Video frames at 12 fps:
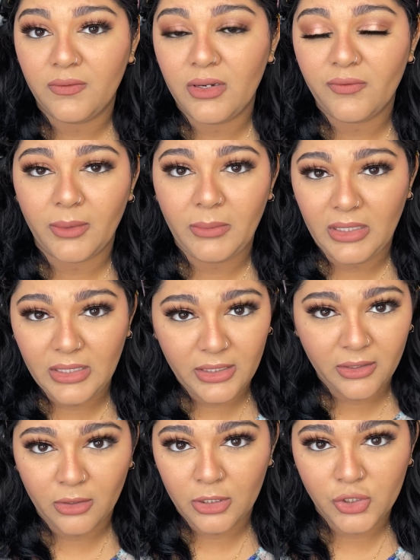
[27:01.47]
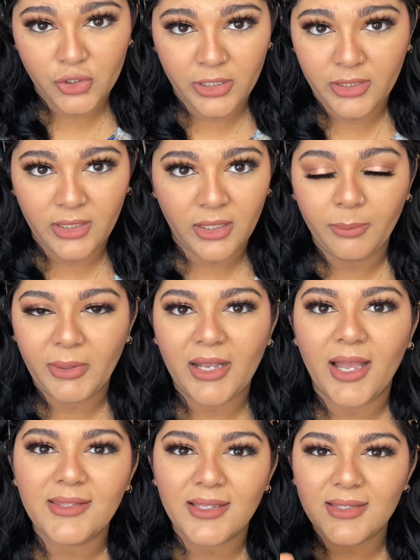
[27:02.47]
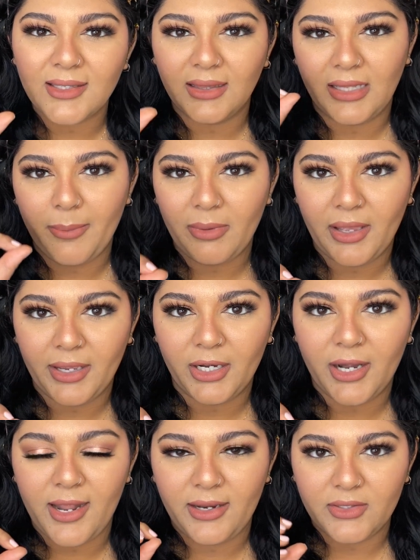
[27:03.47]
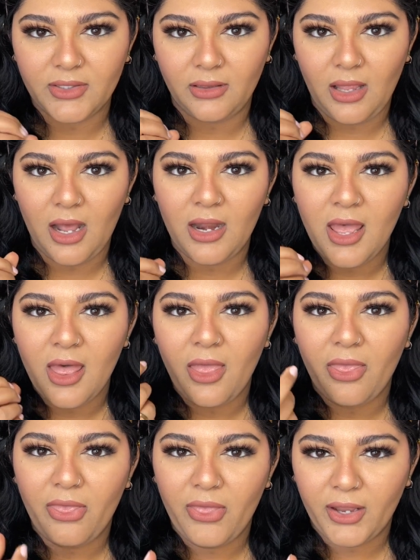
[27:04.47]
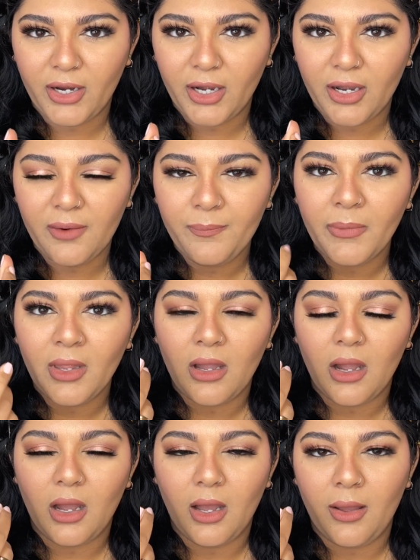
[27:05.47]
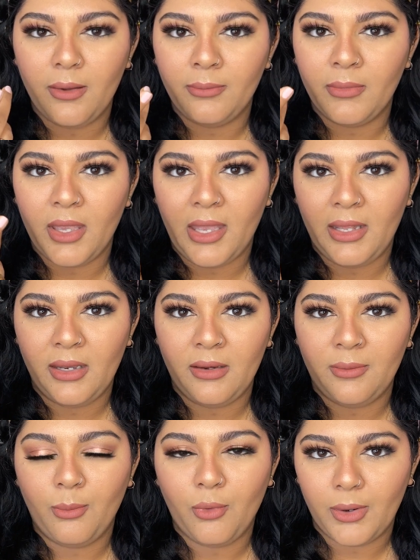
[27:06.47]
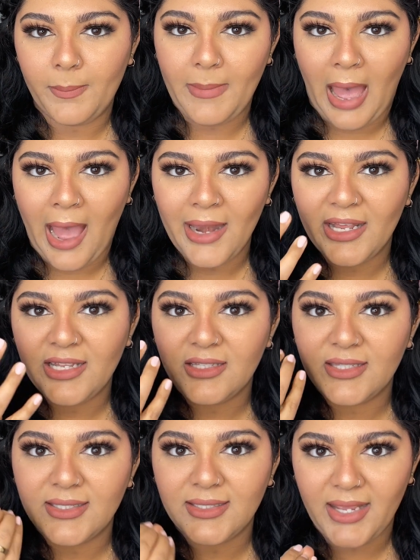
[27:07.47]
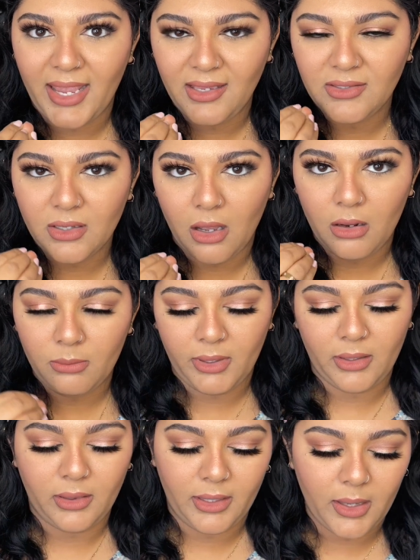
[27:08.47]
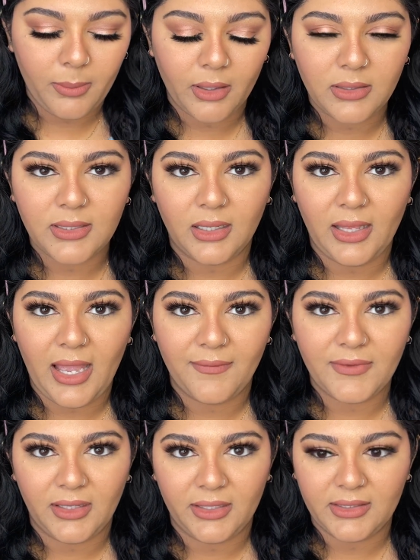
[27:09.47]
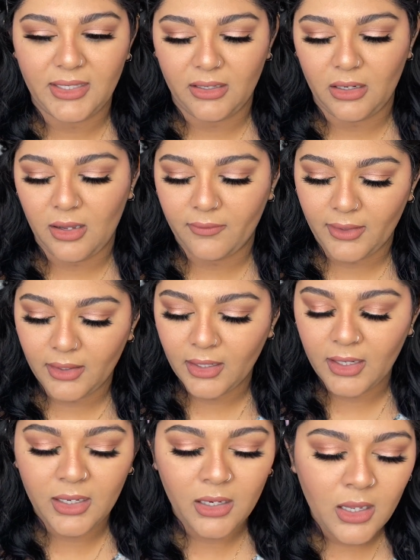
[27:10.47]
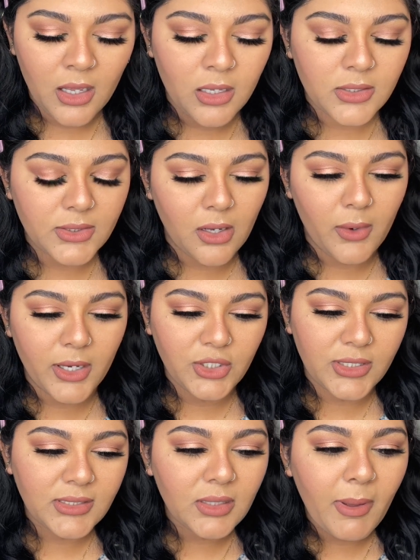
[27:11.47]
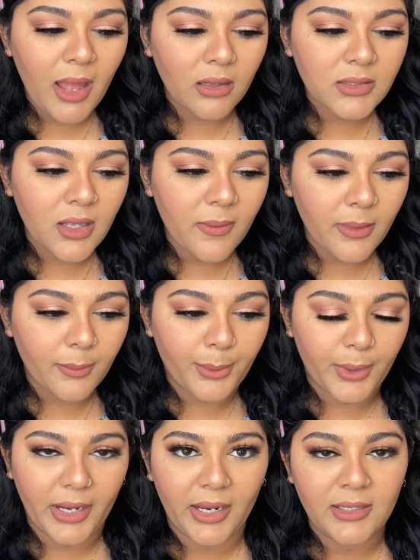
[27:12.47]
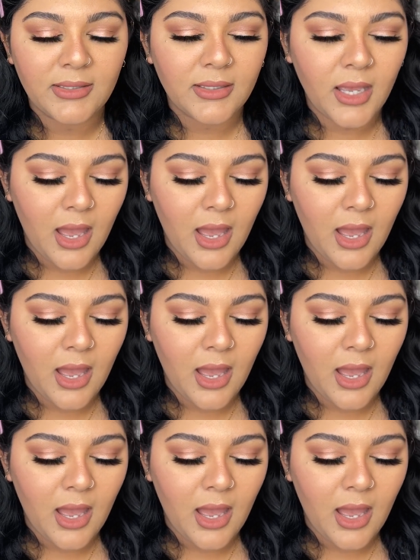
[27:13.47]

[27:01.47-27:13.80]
if I'm eating or drinking, because it's a lip liner and it's a lot thicker and more matte, it stays on my lip until I have to like take it off at night. So it just depends on the brand.